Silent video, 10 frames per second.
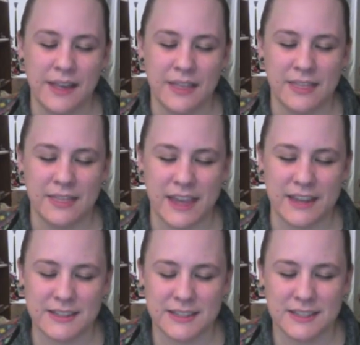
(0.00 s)

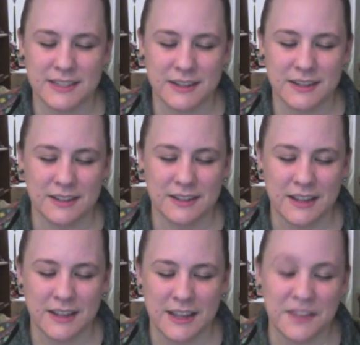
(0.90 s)
that
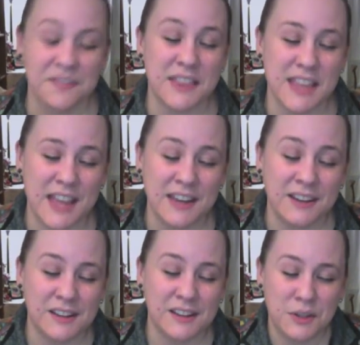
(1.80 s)
even
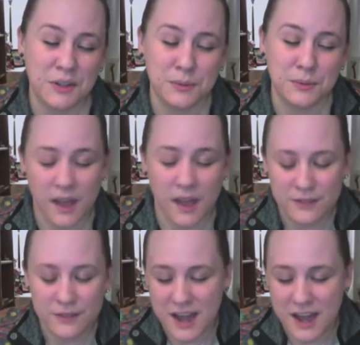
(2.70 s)
then you
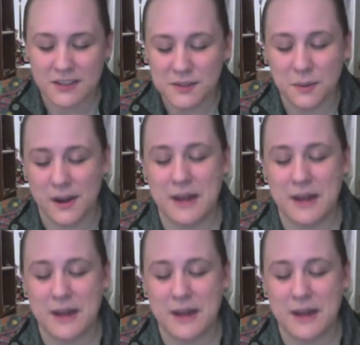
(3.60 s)
loved not so great